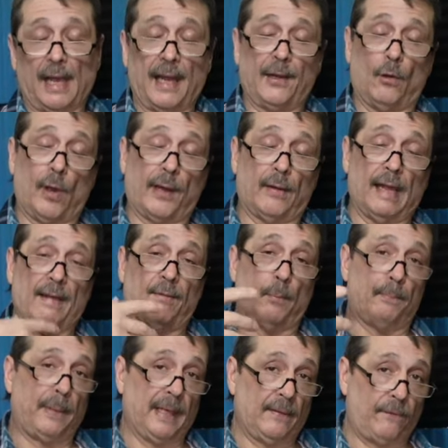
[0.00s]
I know I don't have a
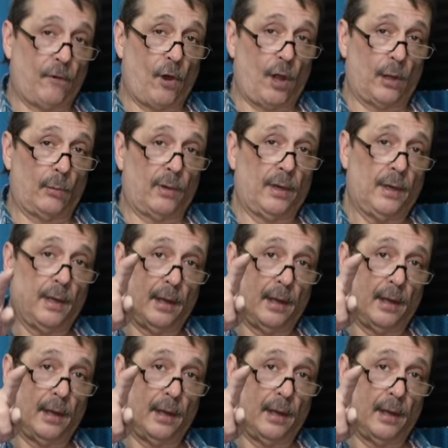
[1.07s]
big following,